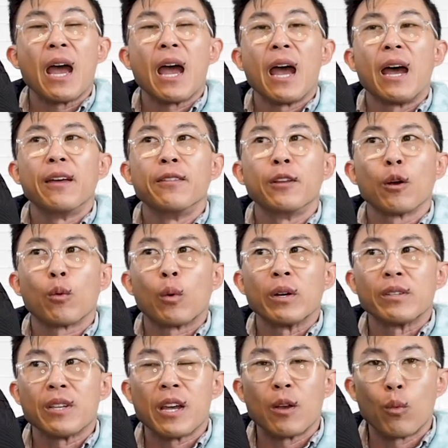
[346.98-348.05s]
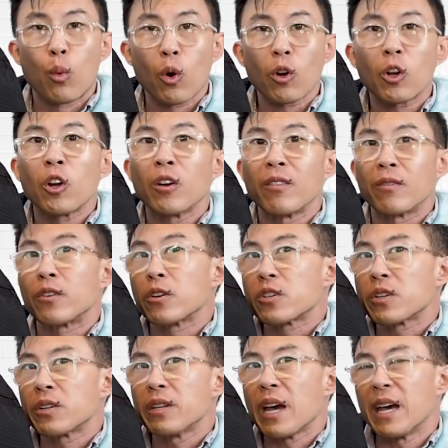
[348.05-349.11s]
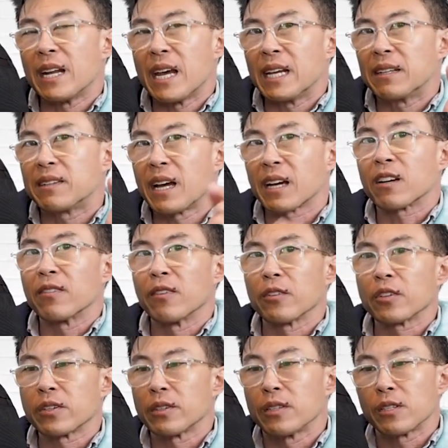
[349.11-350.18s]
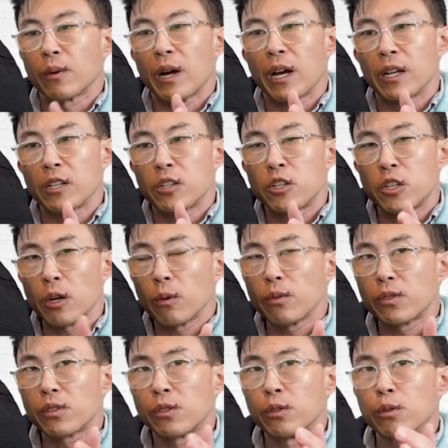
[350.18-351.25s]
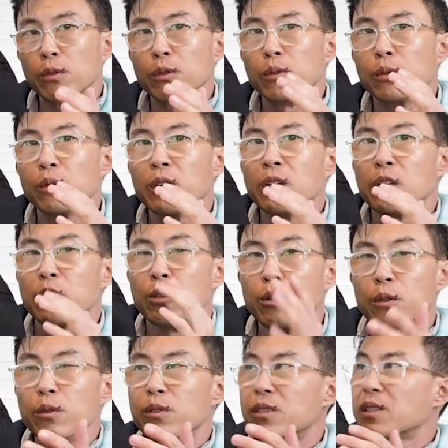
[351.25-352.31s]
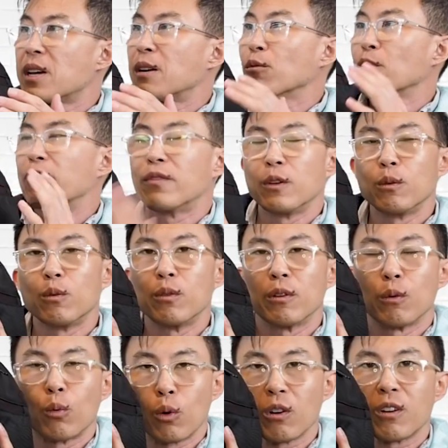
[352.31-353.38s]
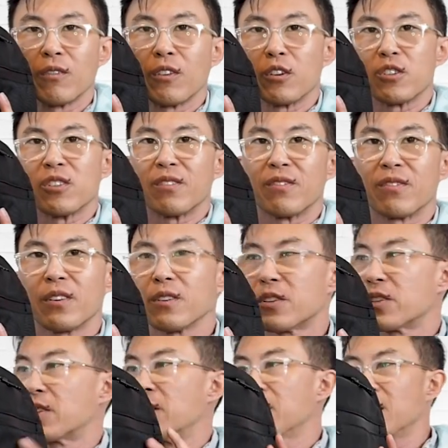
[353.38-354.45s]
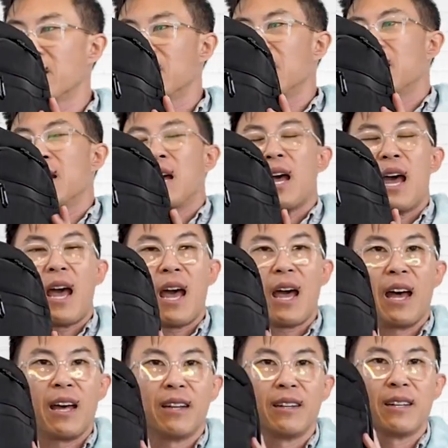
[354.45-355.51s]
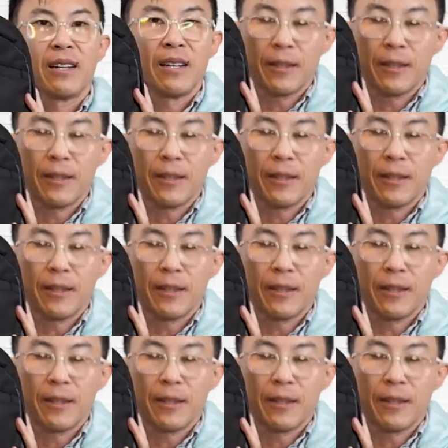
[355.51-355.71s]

and there was a work version and a tech version. So I chose to use and review the work version first. And